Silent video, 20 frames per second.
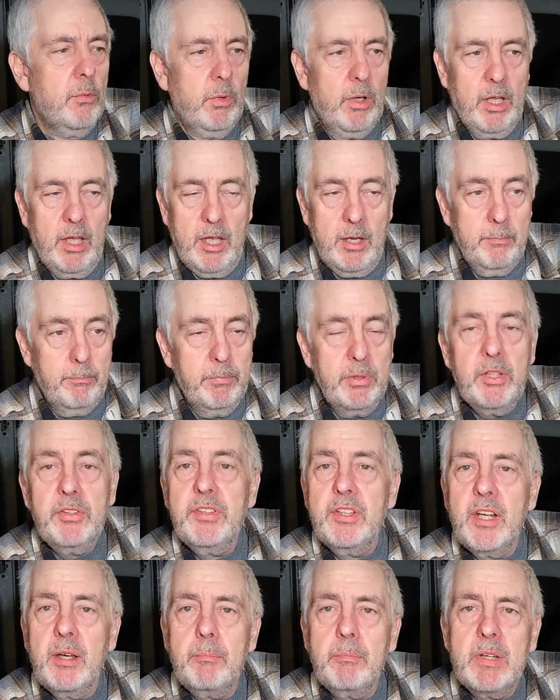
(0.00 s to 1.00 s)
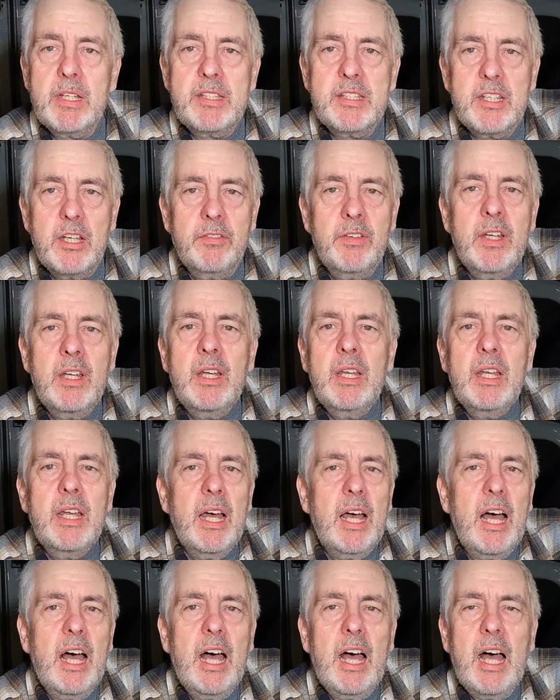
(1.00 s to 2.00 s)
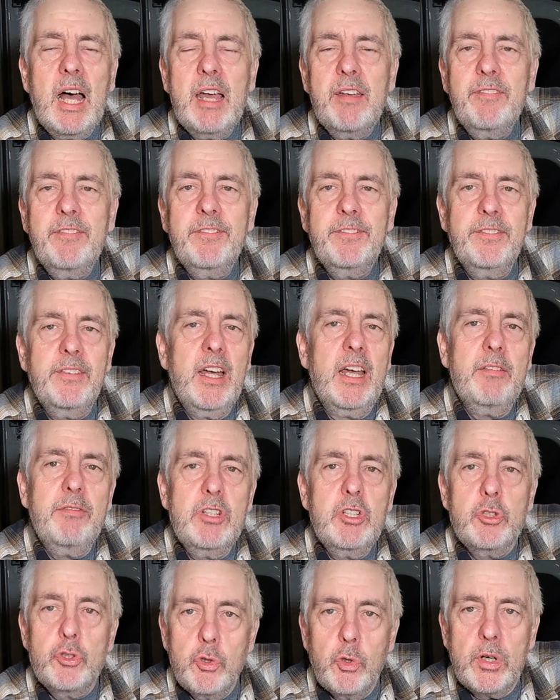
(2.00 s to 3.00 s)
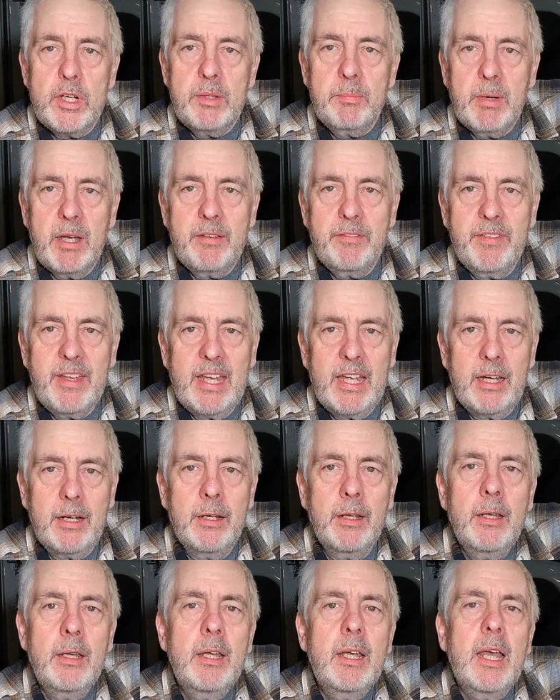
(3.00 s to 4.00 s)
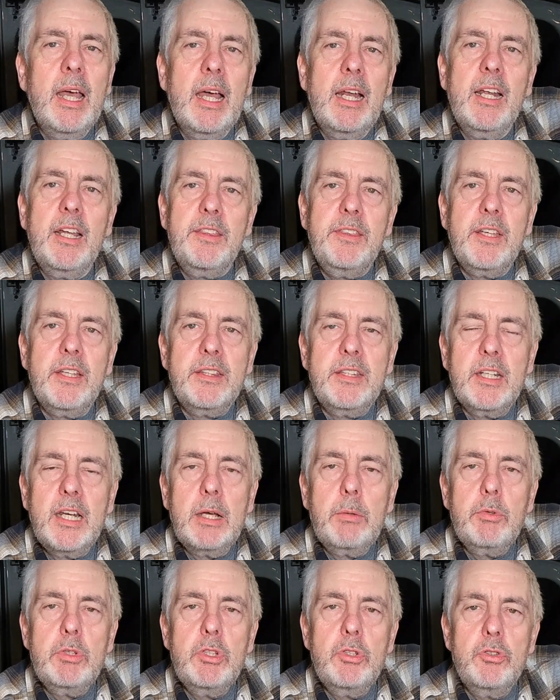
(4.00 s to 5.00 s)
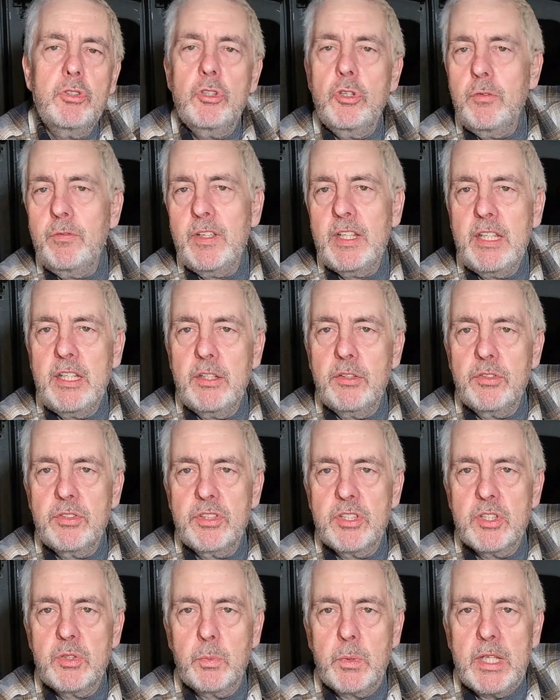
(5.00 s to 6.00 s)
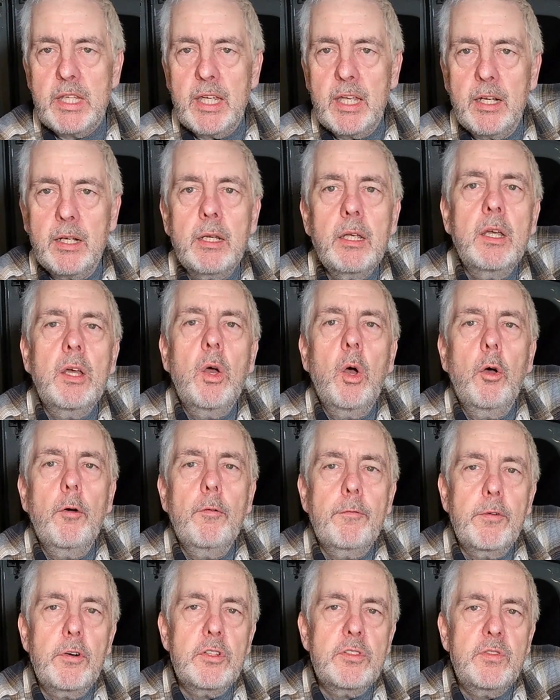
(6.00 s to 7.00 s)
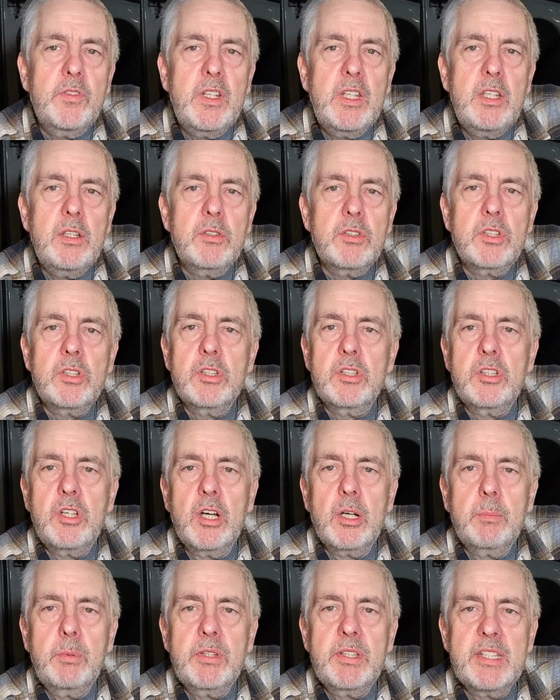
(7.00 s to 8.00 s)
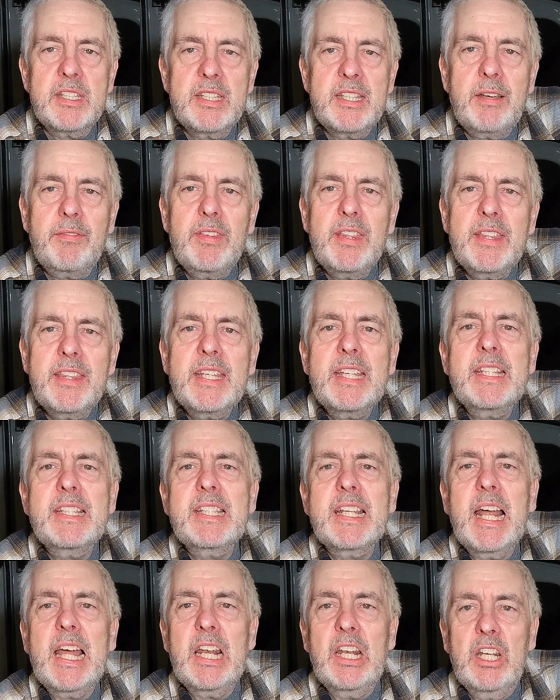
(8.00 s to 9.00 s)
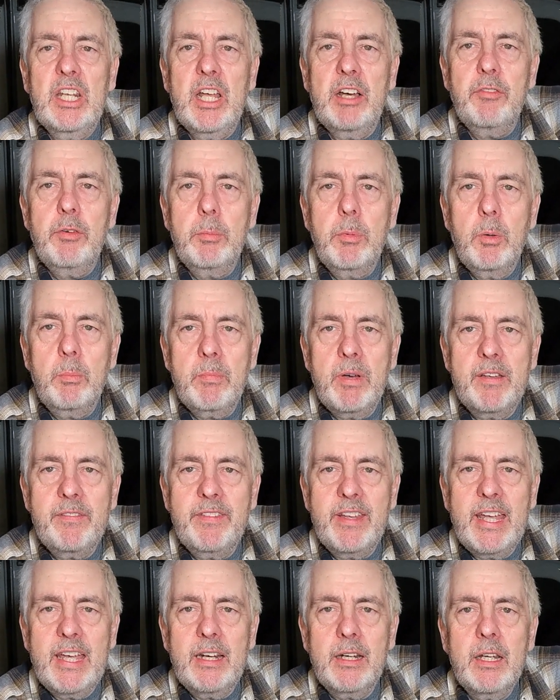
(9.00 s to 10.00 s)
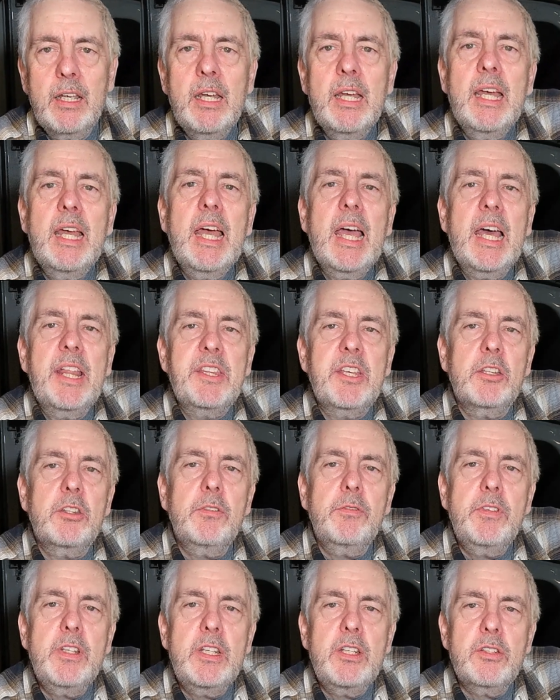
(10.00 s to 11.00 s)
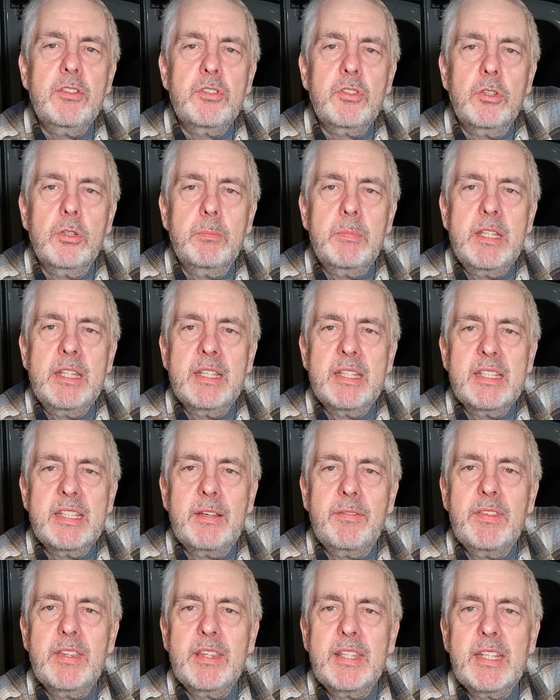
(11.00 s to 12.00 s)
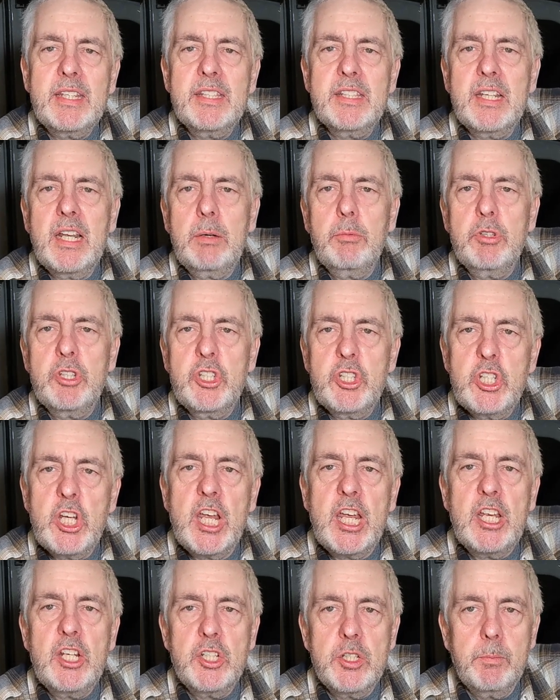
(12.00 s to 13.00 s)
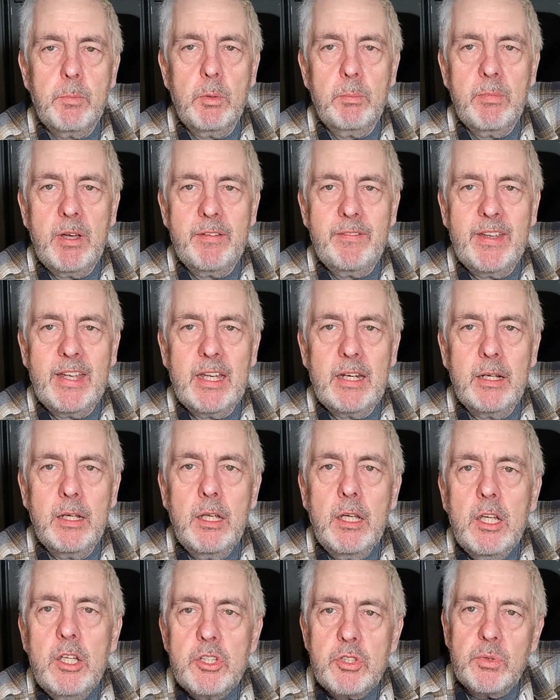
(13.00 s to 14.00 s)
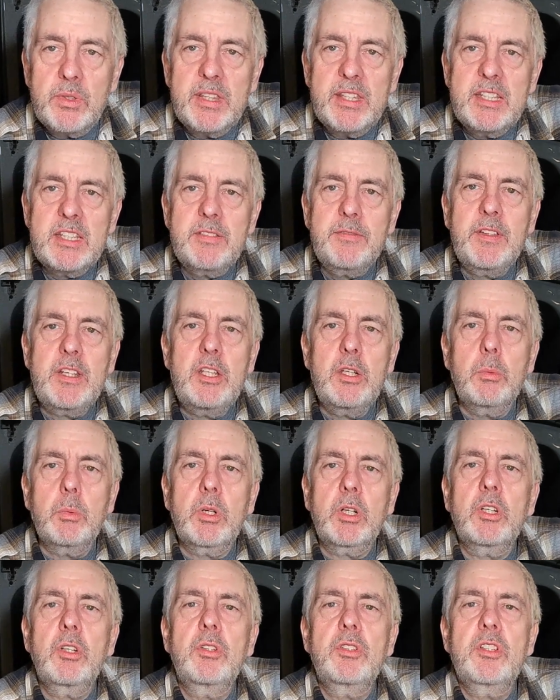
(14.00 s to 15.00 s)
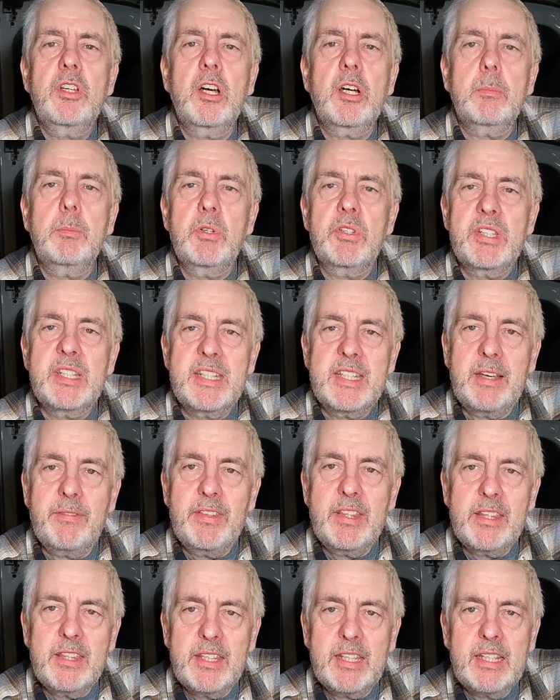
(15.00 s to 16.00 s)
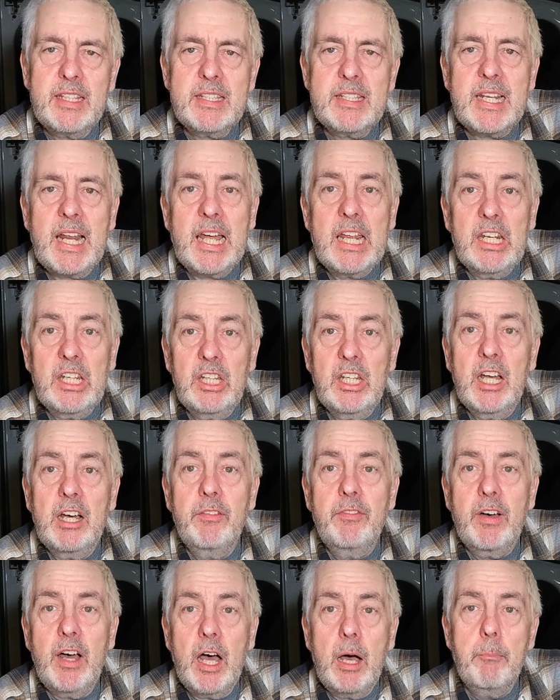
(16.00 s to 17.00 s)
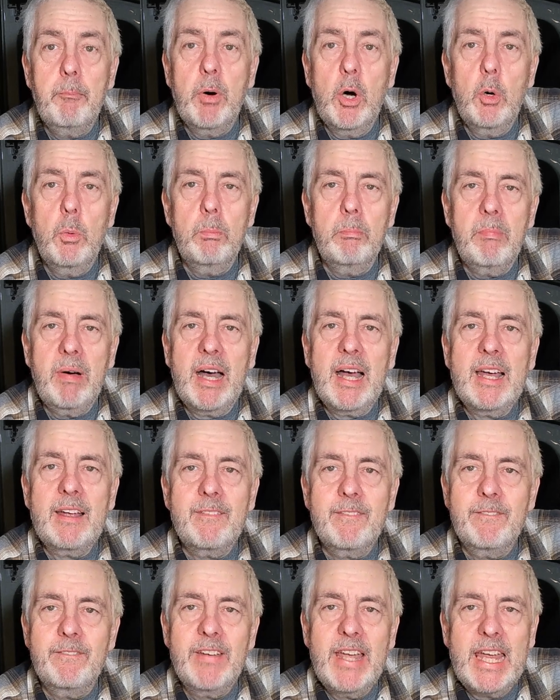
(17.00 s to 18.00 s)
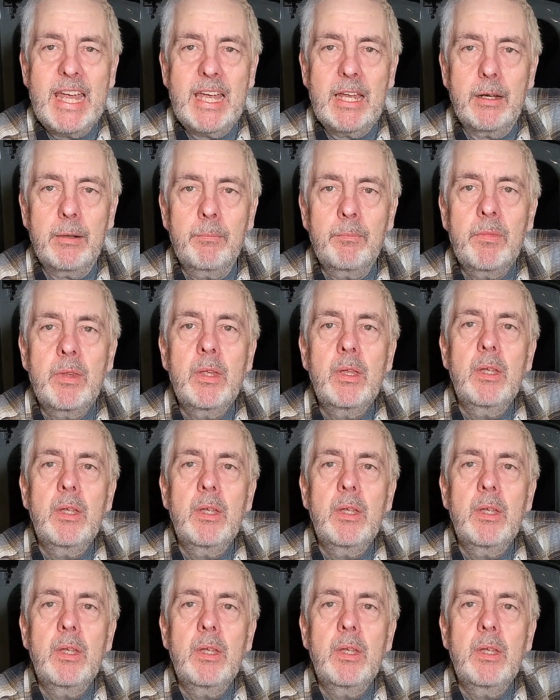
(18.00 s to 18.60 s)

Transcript: Well, I built it up myself. I've enjoyed my van, and I thought that I would do 2 videos this weekend. First video is going to talk about the 7 things that I love about my van, and the other video is going to be the 7 things that I would change about my van. So in this video, we're going to talk about 7 things that I love about my van.